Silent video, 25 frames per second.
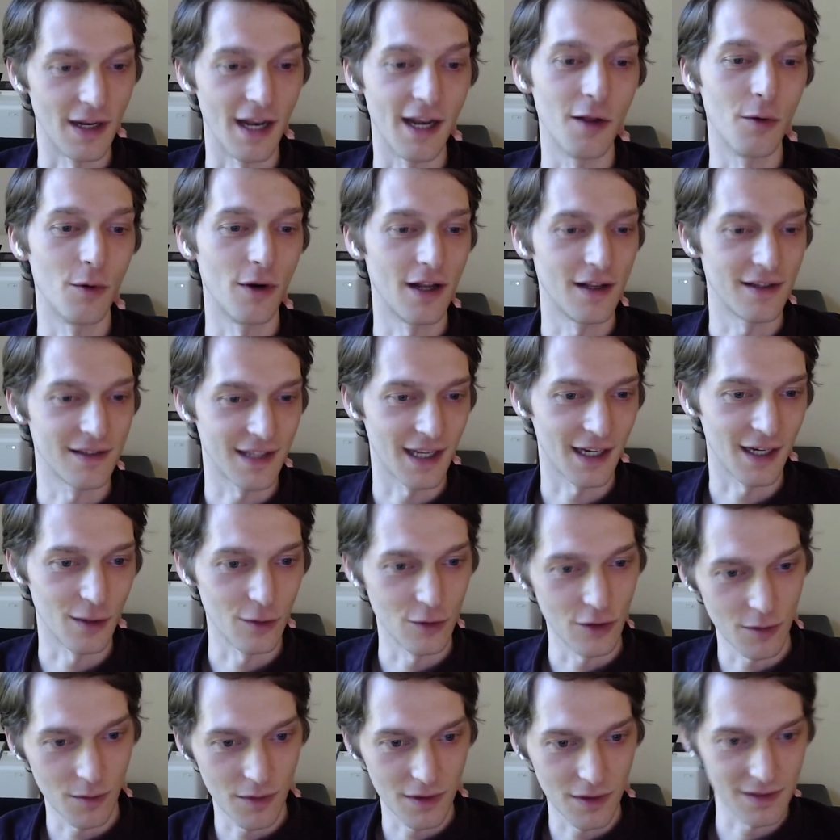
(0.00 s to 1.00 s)
And anyone else that
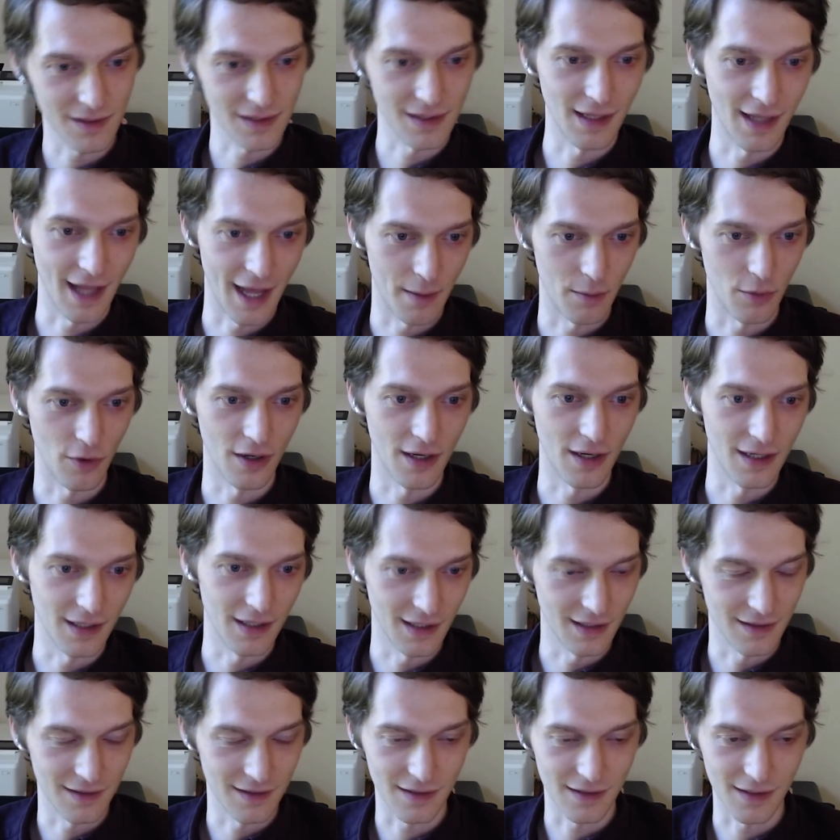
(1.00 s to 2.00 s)
contributes to the library
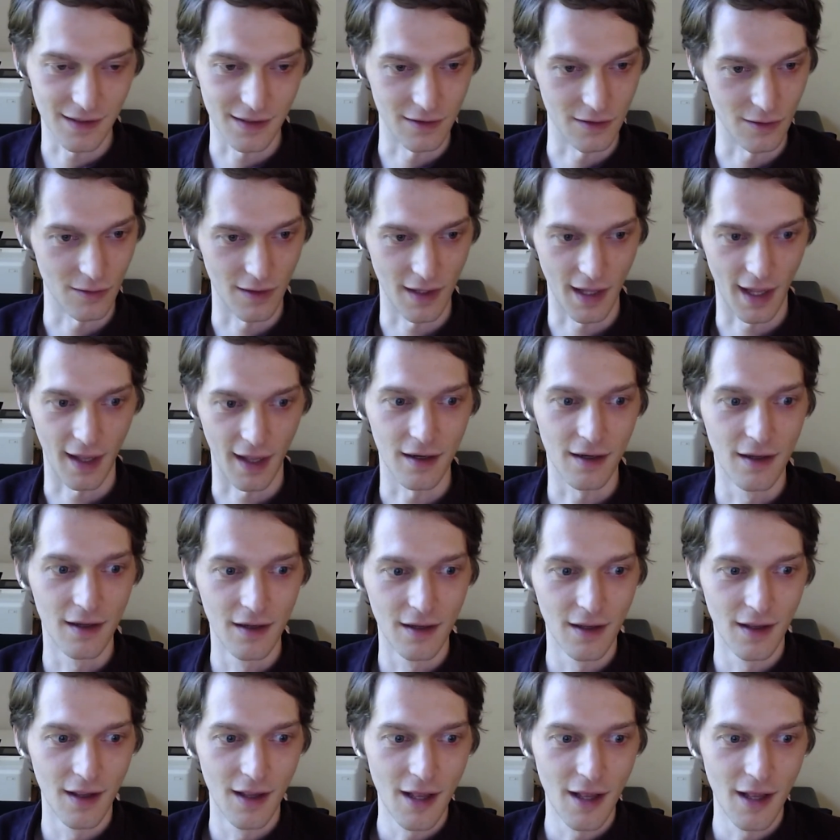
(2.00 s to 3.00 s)
needs to do that.